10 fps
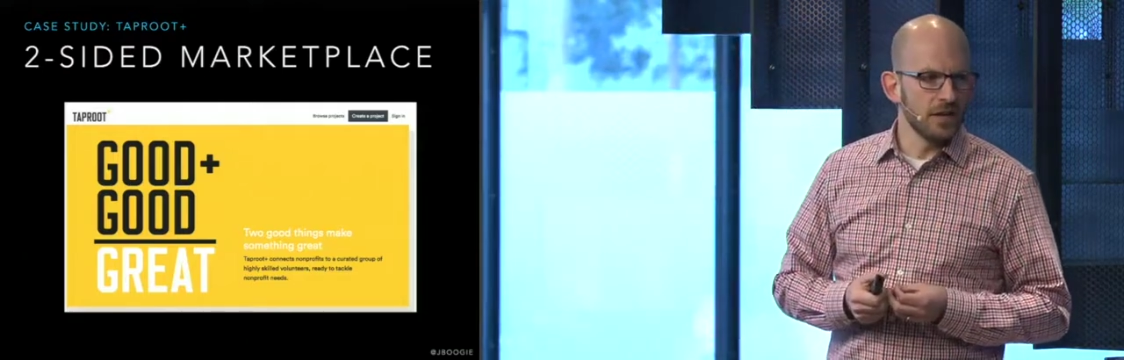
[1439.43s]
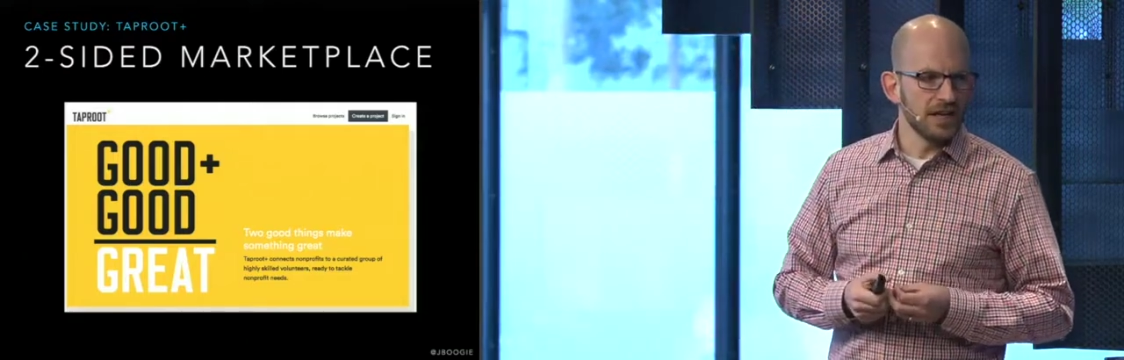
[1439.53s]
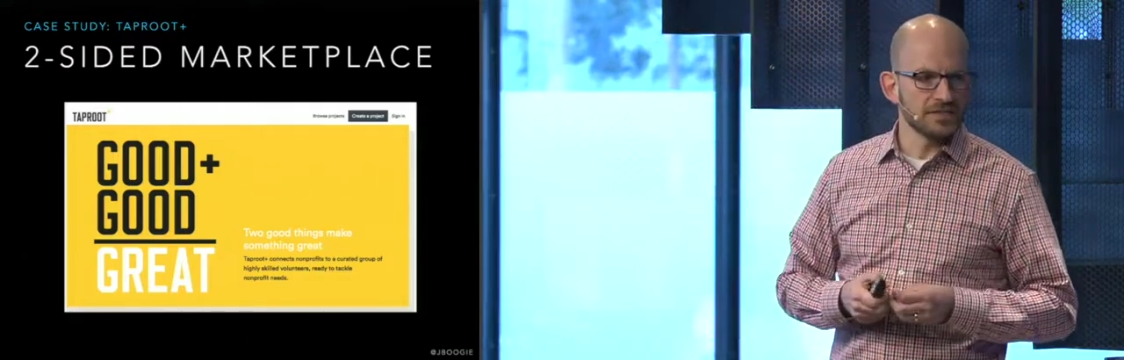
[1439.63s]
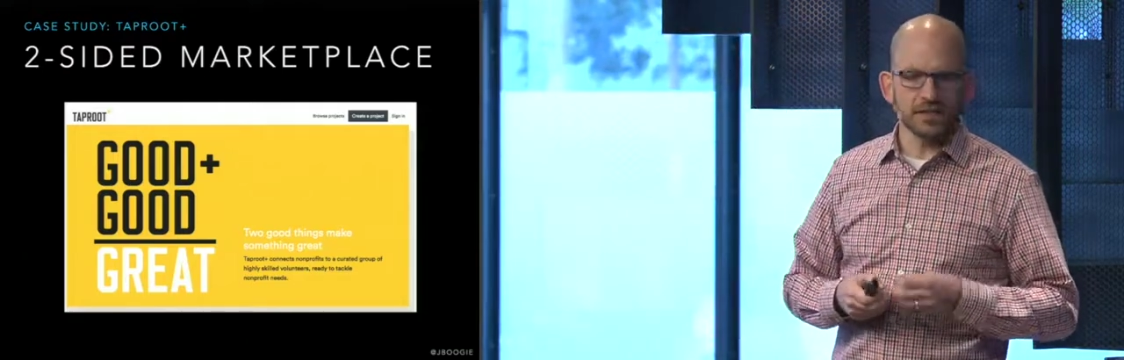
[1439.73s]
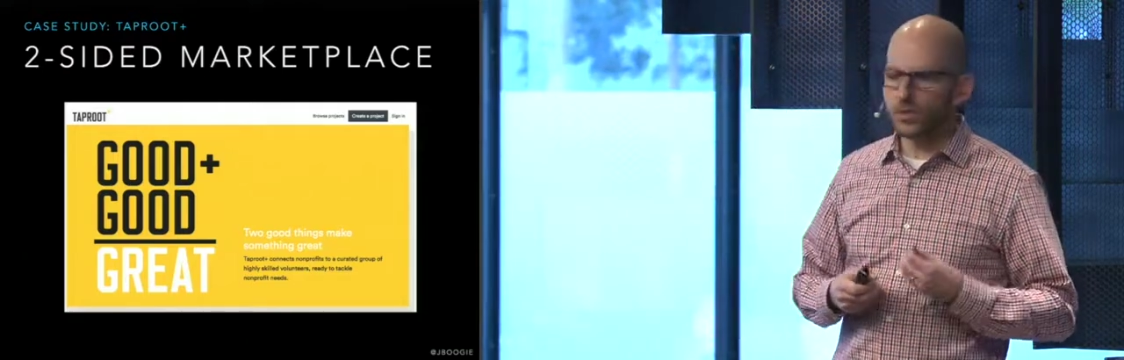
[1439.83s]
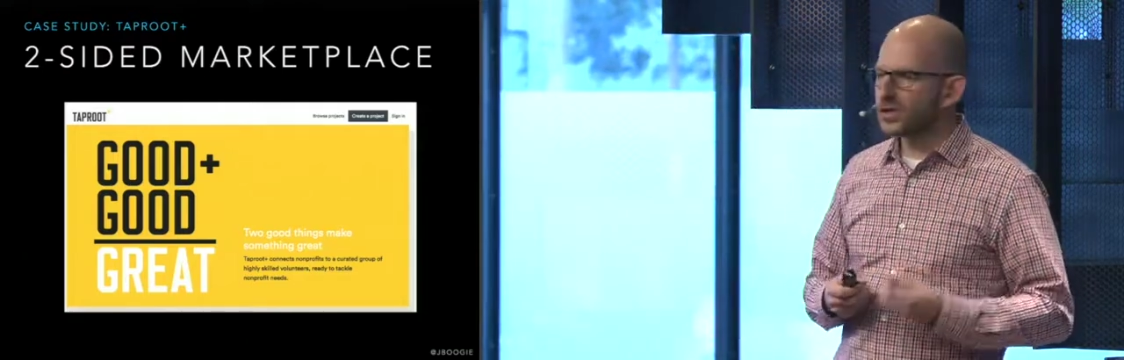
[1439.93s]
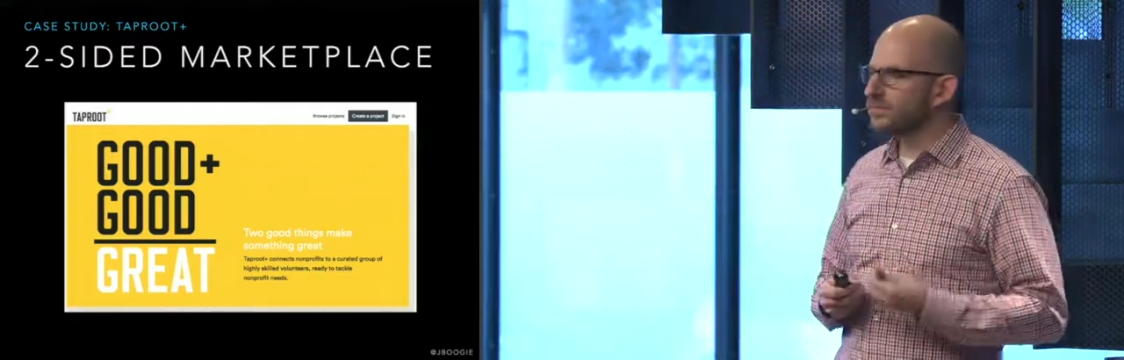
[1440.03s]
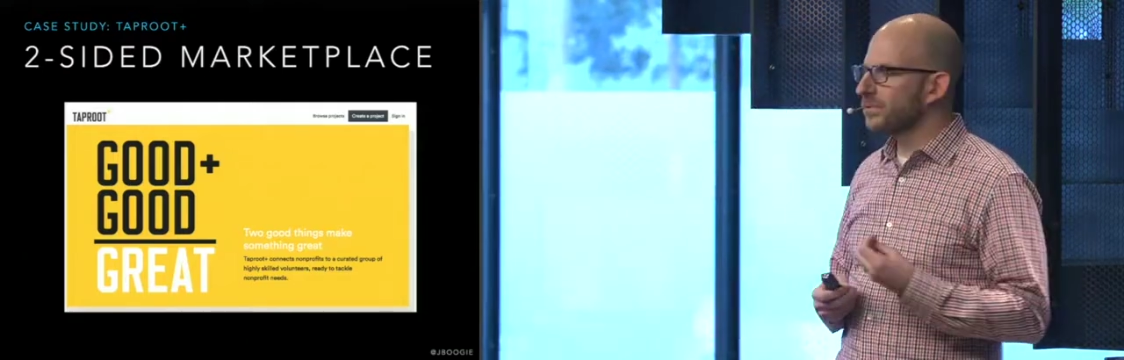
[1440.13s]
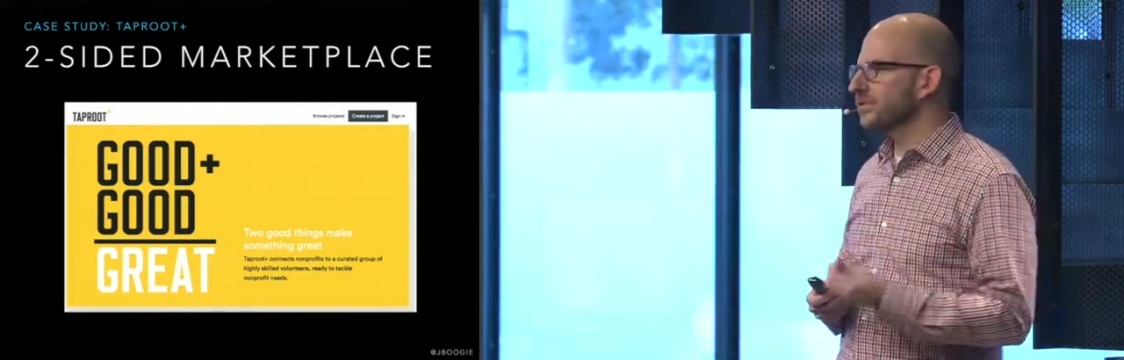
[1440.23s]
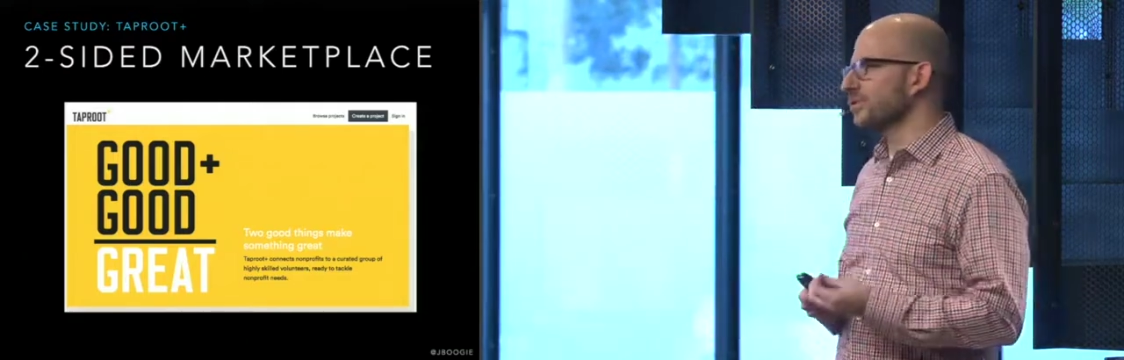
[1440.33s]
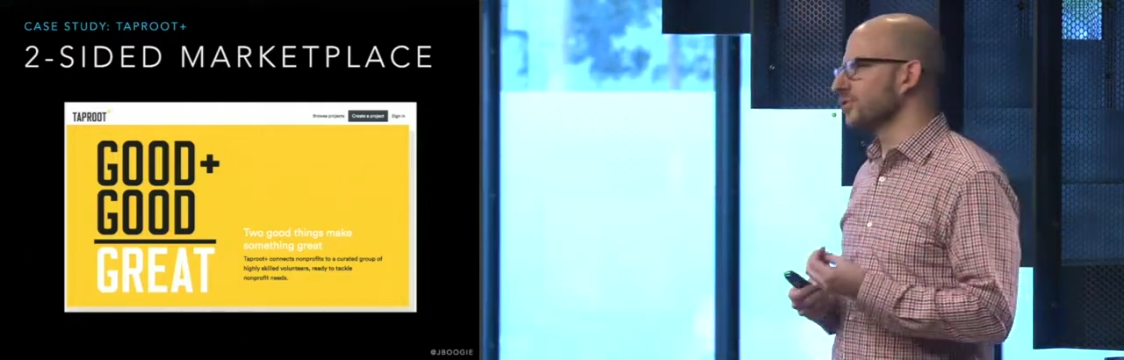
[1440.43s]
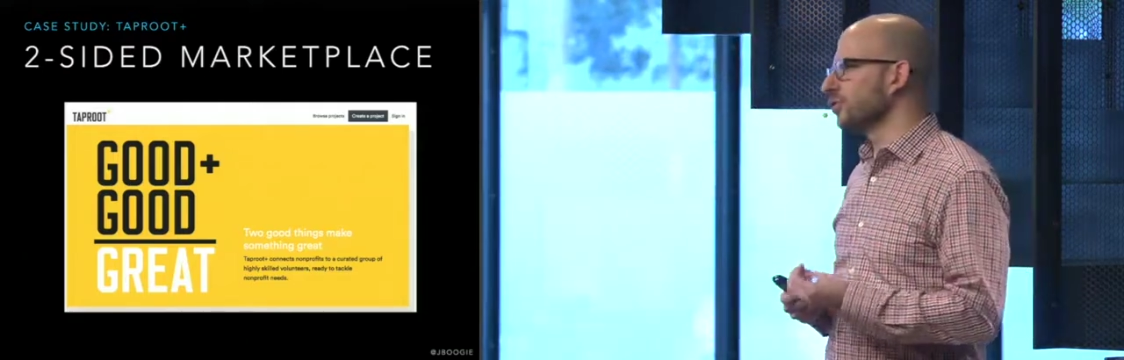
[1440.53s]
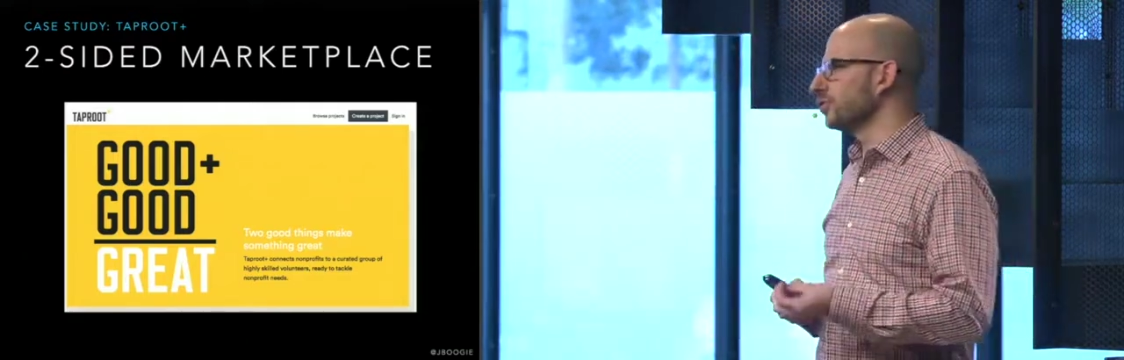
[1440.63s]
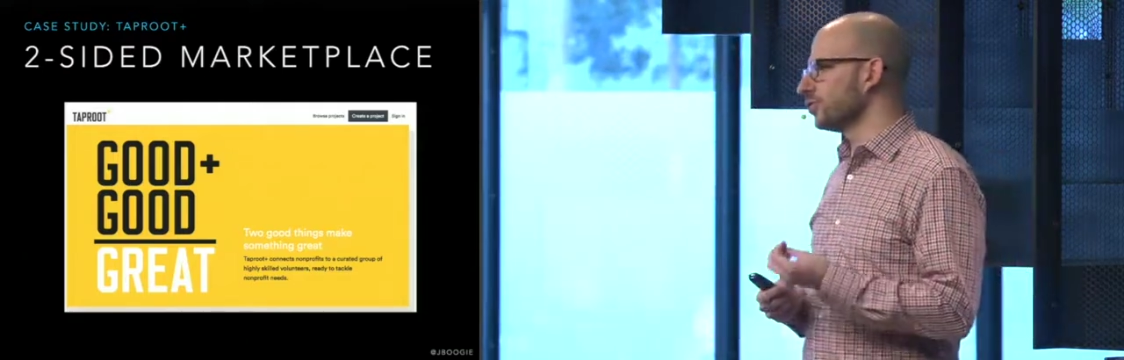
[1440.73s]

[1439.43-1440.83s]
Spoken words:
is that they wanted to build a new